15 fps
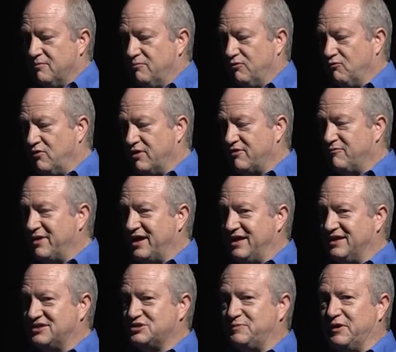But one of my
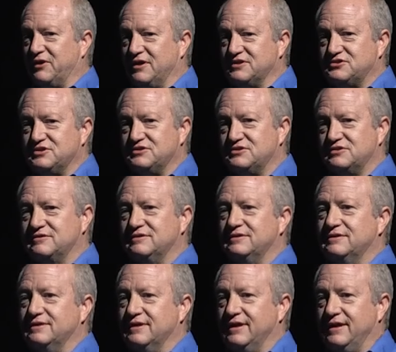experiences,
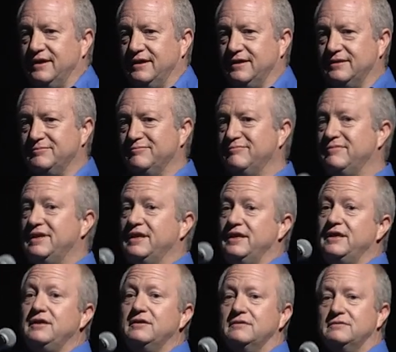and I had
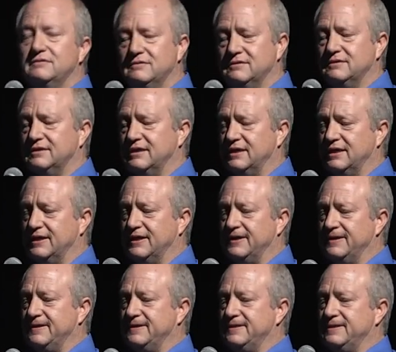many uh,
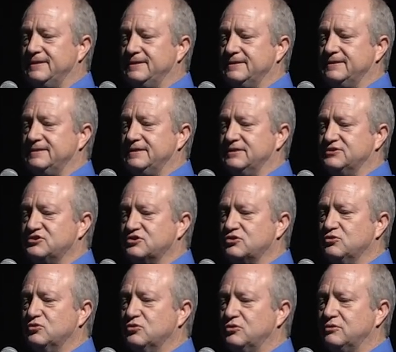in
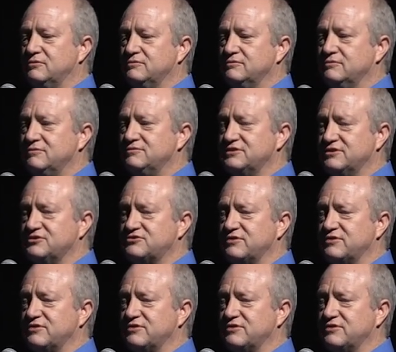school, it was a little